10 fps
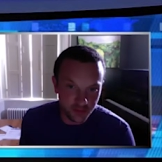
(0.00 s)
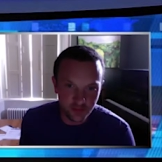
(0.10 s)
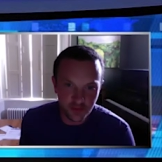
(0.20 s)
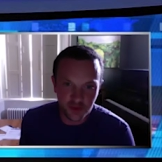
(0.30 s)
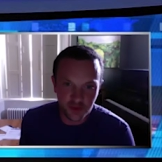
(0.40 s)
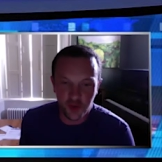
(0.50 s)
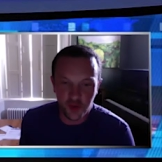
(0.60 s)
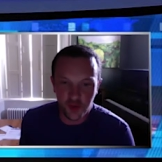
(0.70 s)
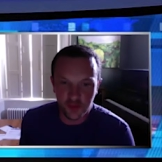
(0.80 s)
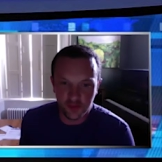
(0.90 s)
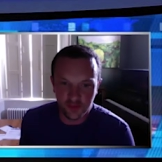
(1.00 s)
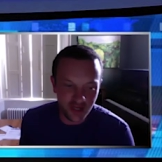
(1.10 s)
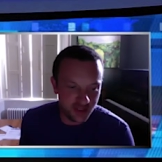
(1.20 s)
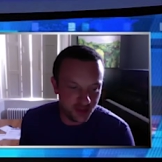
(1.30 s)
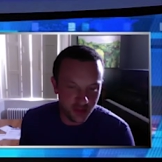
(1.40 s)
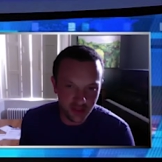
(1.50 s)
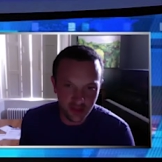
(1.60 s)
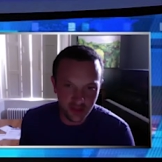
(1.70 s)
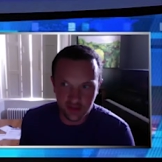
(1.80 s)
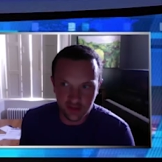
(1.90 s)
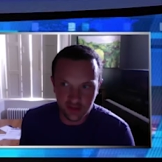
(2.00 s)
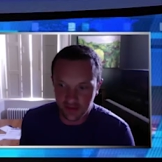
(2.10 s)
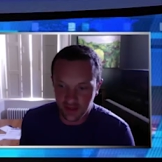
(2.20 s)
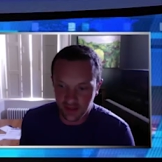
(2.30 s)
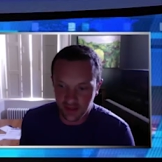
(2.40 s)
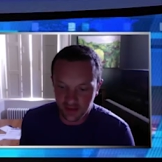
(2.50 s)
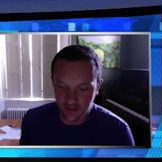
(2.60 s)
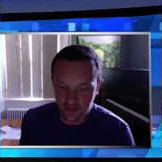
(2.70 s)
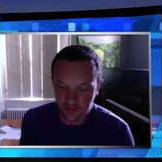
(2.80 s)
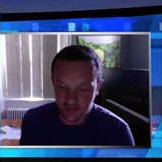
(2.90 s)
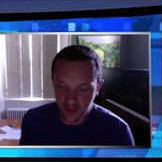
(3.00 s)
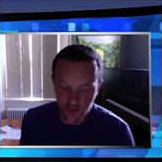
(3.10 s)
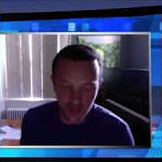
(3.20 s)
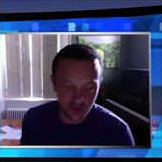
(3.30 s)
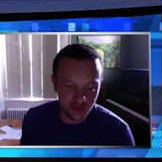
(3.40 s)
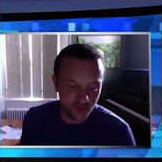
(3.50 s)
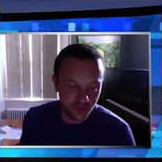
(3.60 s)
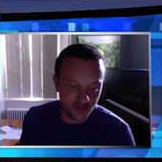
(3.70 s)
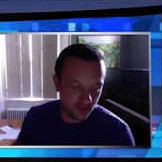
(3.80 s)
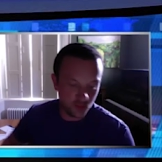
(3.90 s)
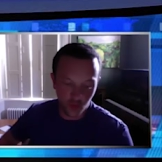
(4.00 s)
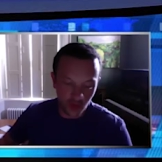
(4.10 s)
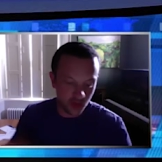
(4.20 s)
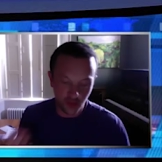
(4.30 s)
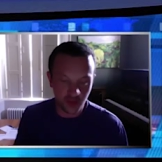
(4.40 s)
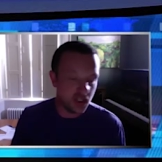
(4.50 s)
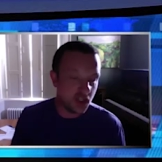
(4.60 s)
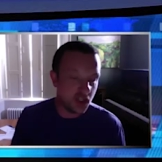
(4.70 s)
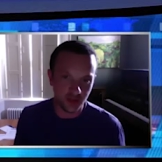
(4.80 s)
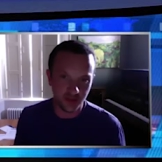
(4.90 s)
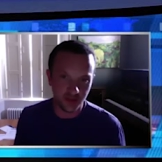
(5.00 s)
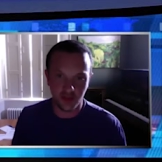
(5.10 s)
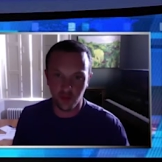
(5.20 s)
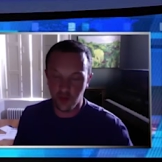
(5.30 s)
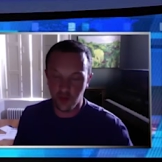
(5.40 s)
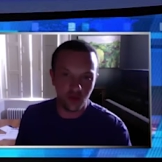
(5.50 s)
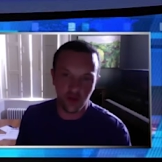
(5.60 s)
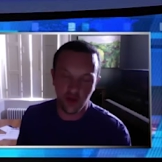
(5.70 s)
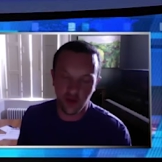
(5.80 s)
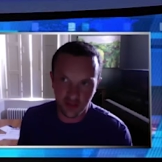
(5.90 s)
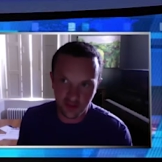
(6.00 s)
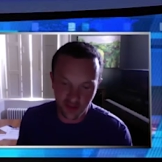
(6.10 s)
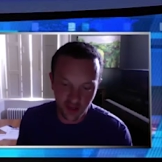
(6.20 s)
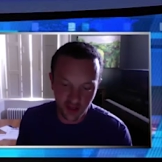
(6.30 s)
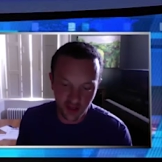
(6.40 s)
So value is, it's relative to what your niche is and who your audience are.